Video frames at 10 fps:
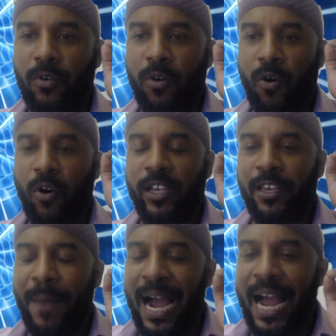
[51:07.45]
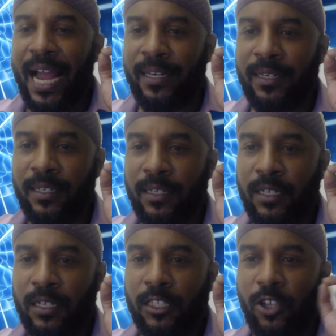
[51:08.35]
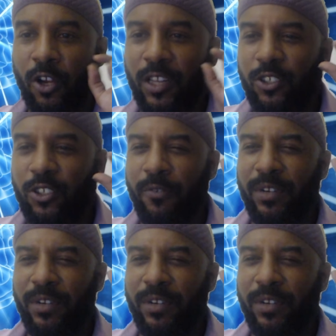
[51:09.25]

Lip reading: on your mind so that you can